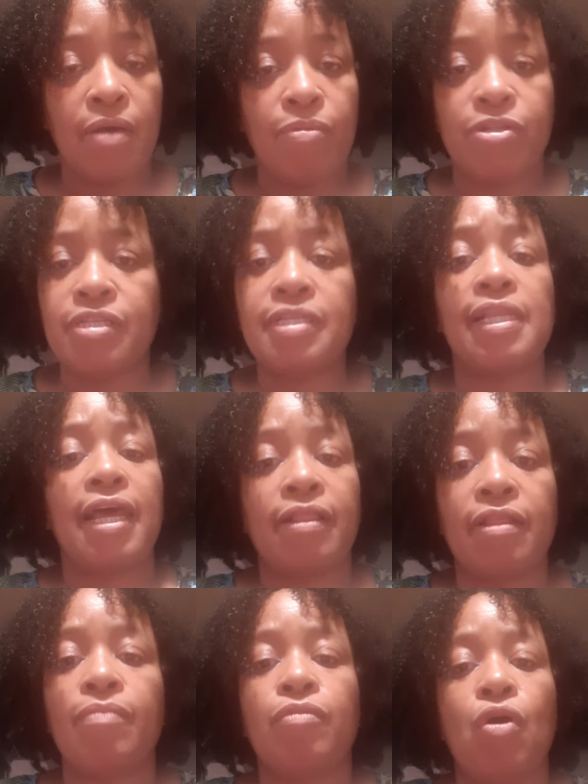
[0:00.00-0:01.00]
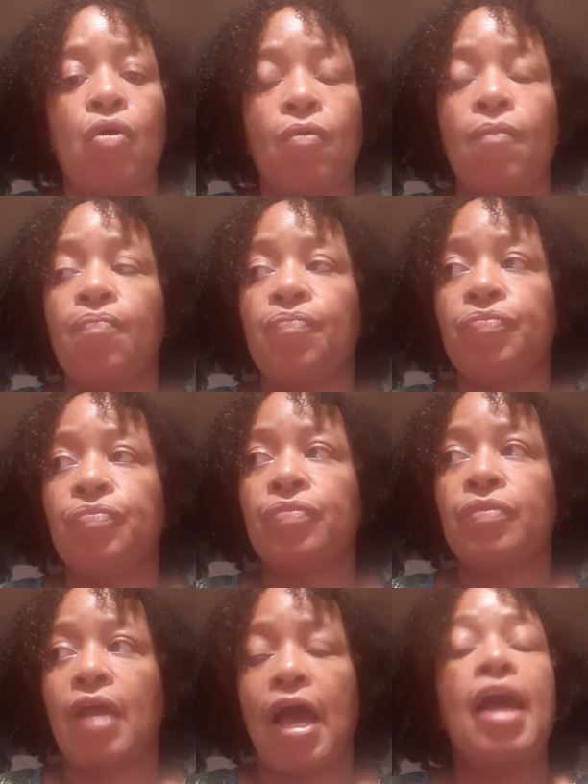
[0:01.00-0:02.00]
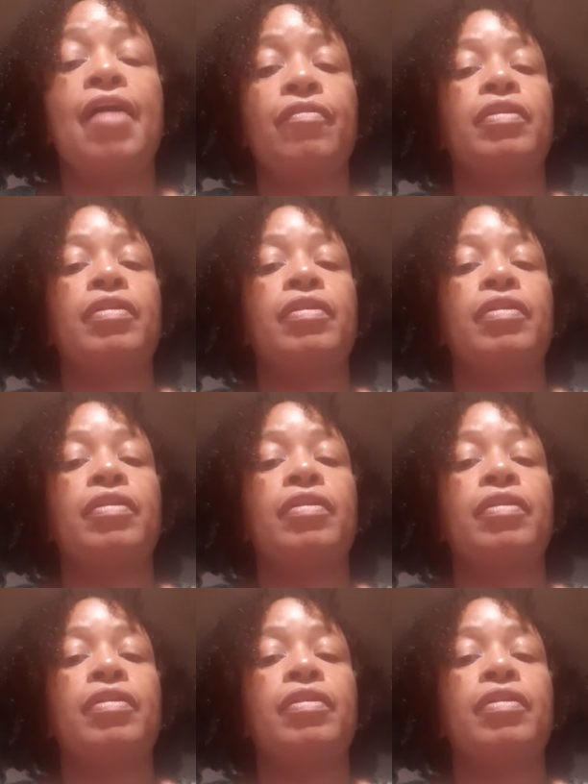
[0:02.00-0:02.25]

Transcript: but just let them know. I have